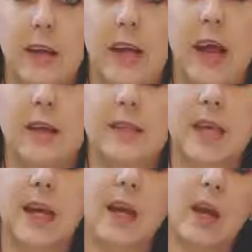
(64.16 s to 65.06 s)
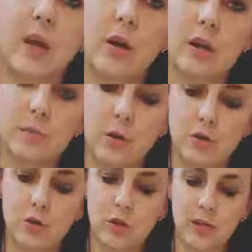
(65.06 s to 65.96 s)
any outside air
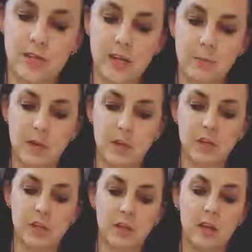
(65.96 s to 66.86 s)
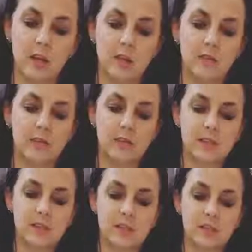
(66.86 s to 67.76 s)
exposure or contamination. This
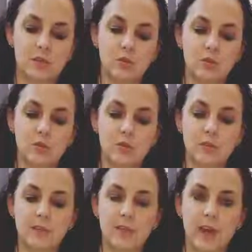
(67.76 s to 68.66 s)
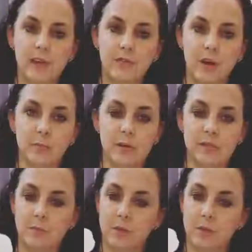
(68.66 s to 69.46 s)
is due to the diaphragm that's